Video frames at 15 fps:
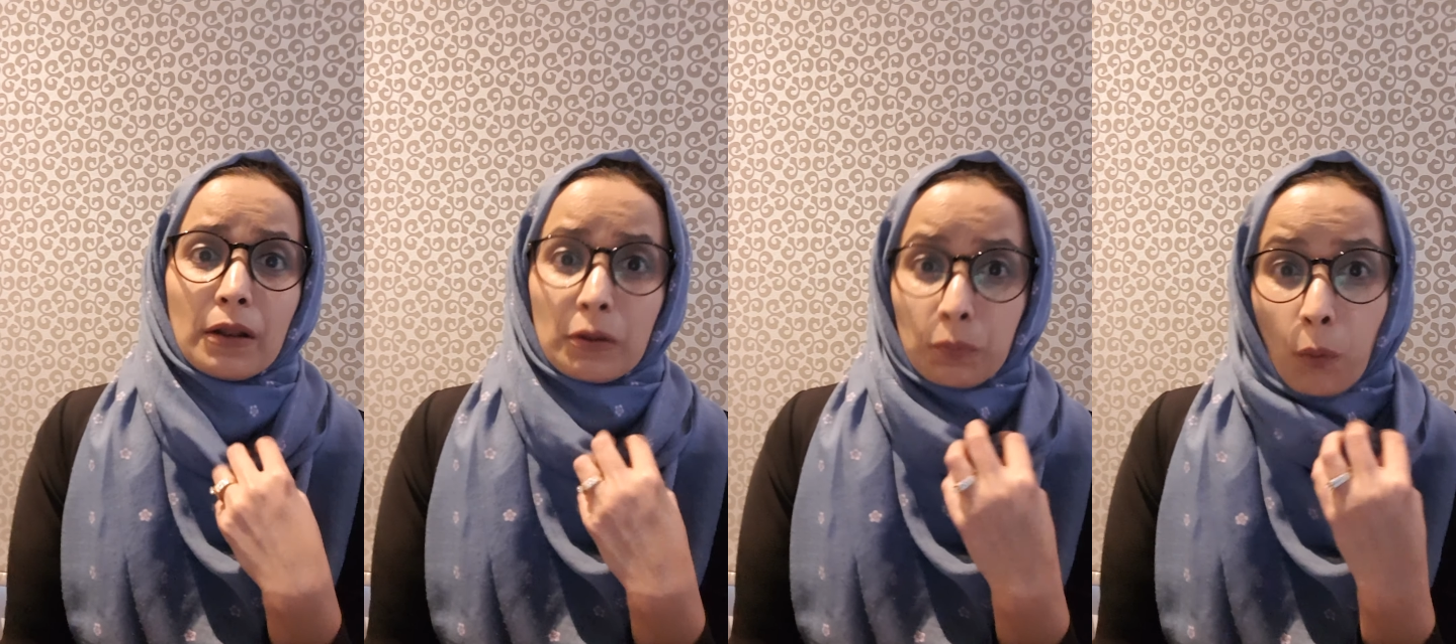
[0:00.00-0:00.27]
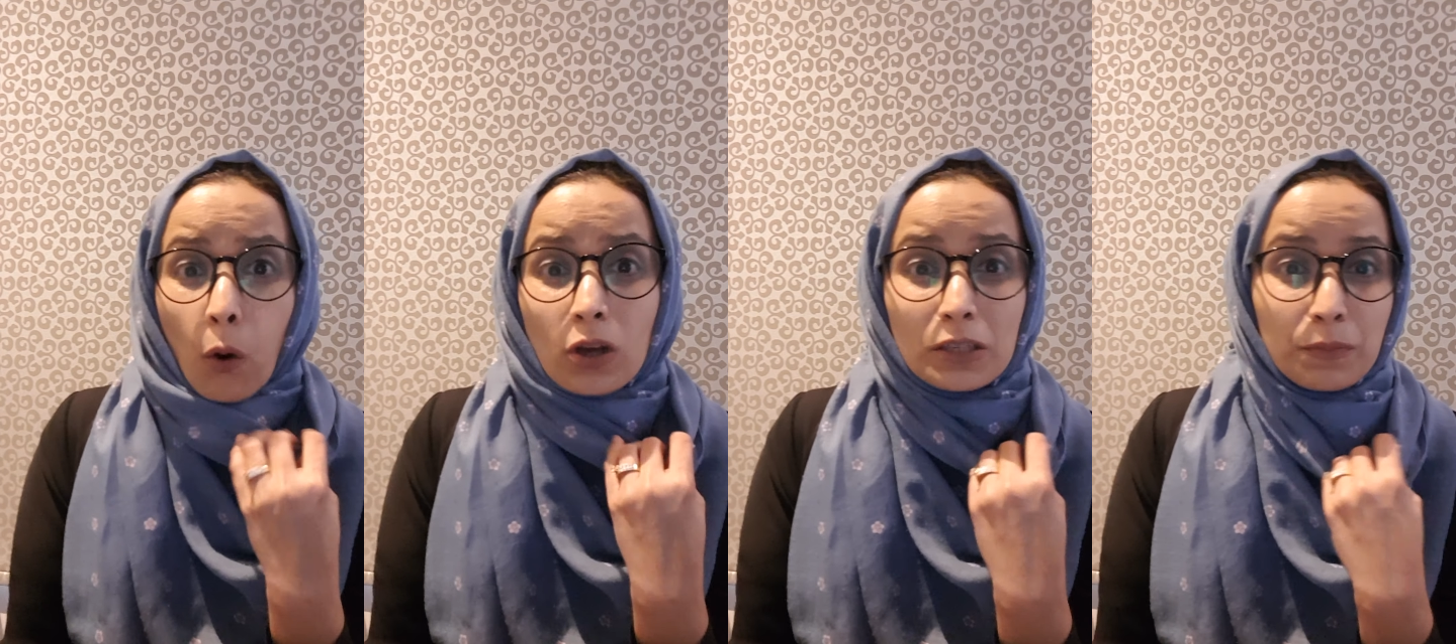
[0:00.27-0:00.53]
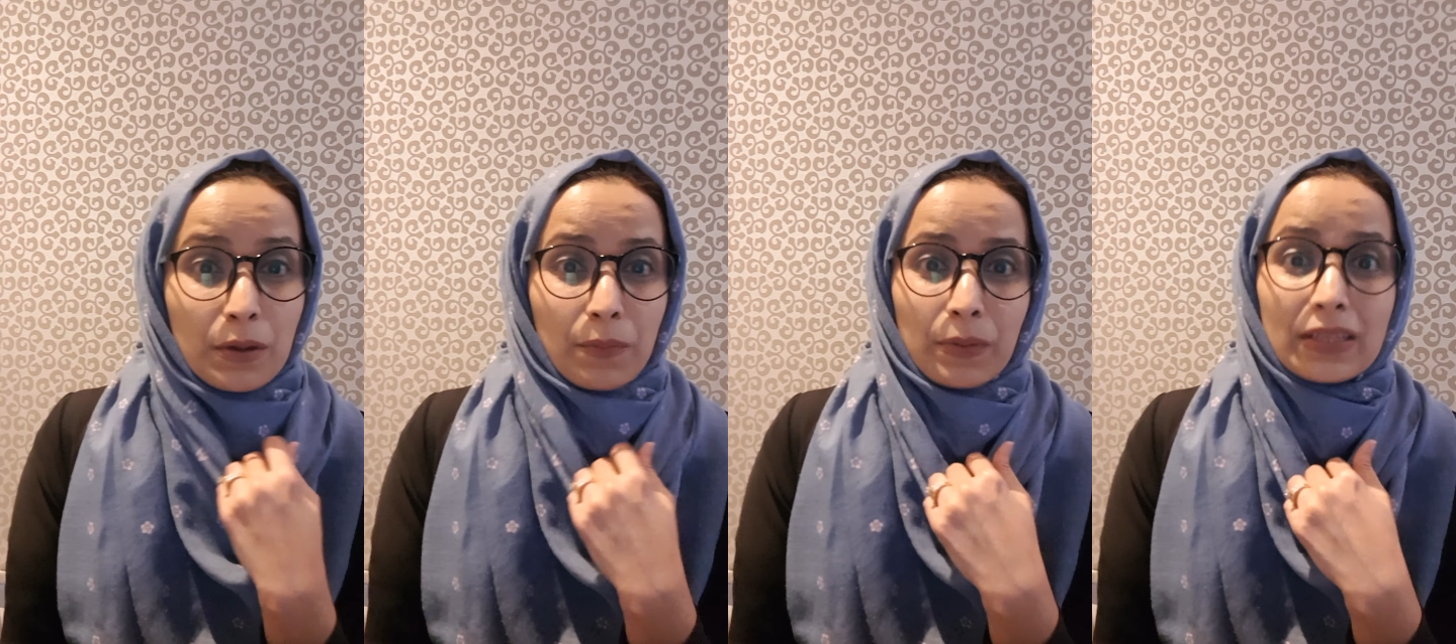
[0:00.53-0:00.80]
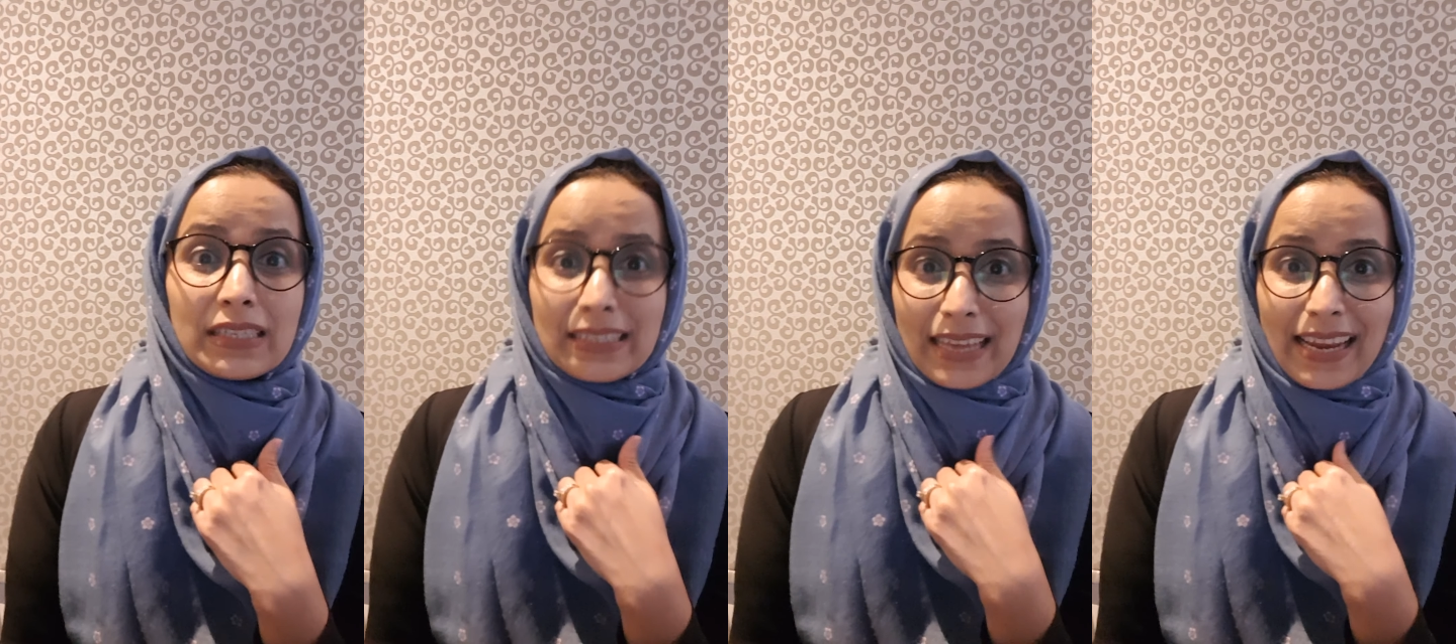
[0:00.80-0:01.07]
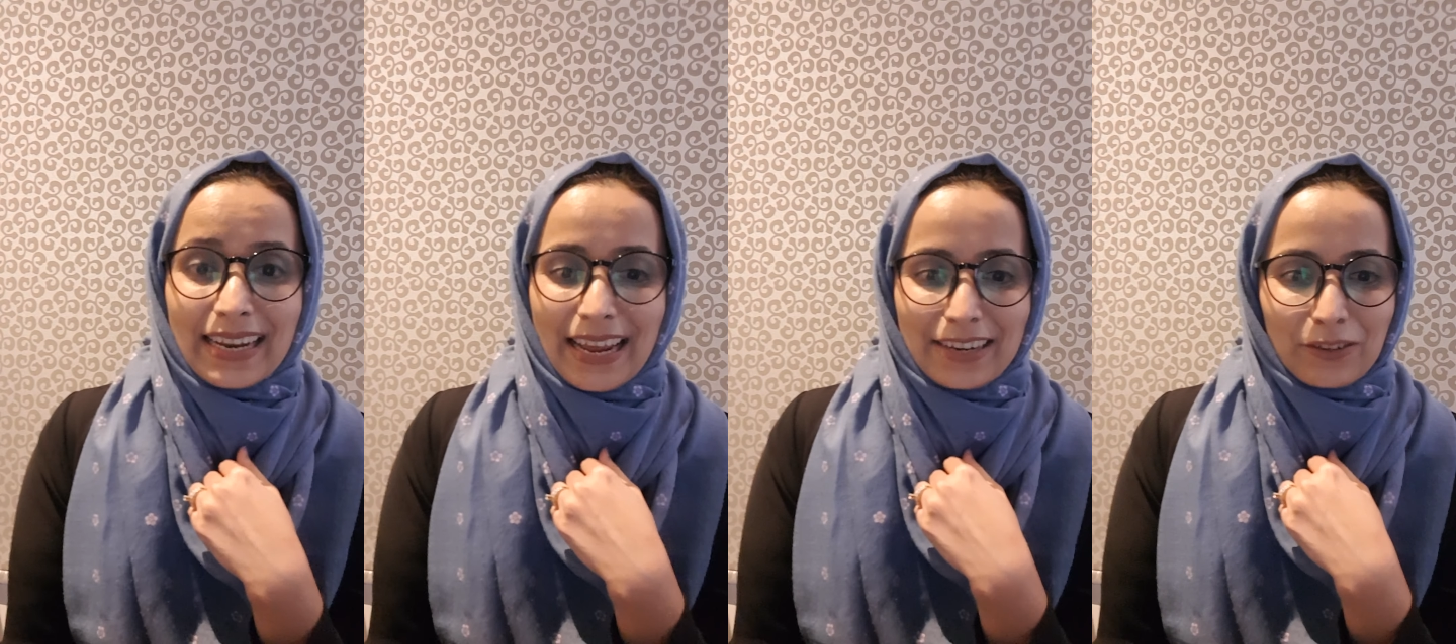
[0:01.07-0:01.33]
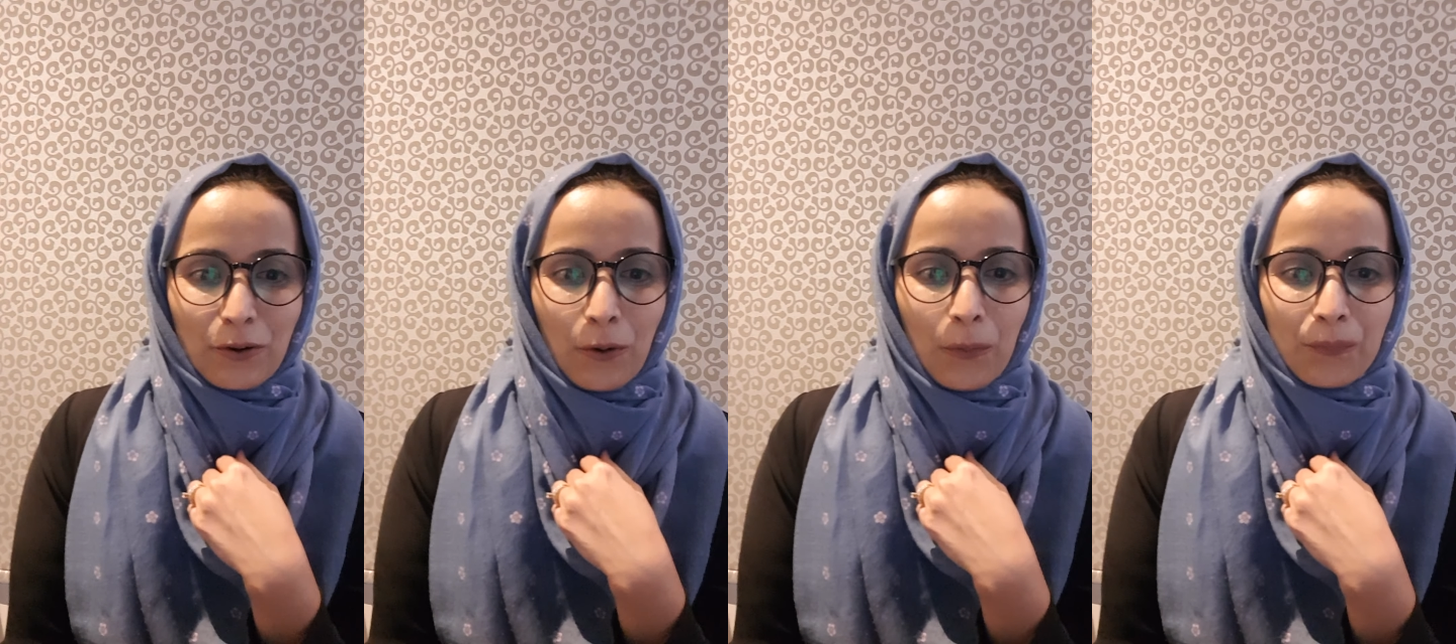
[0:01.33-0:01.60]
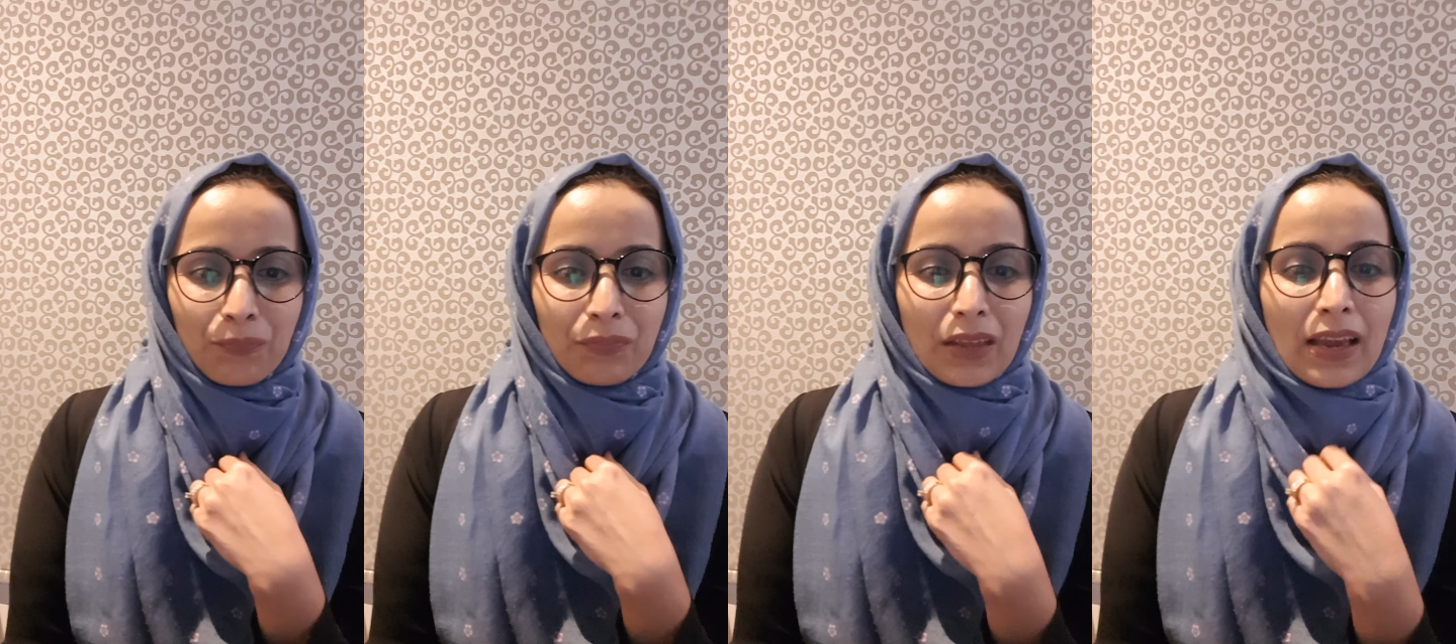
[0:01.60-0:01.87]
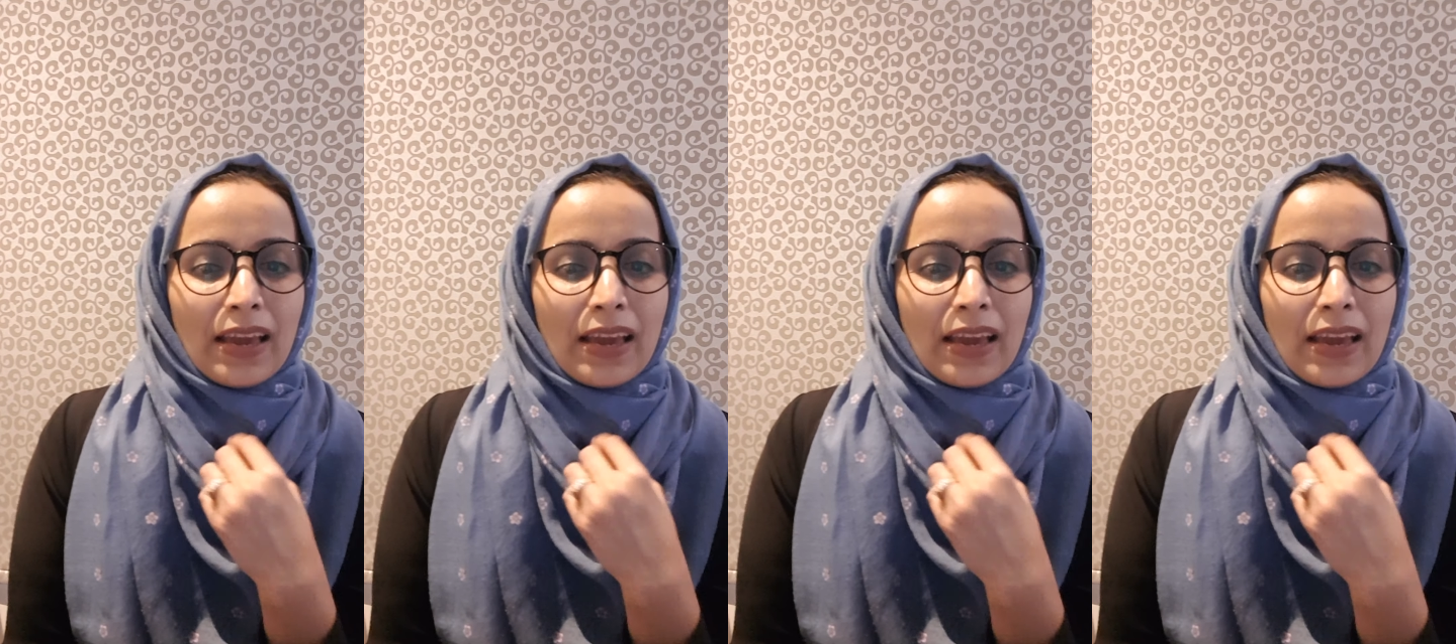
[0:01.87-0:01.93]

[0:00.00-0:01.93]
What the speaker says: most people stayed at home.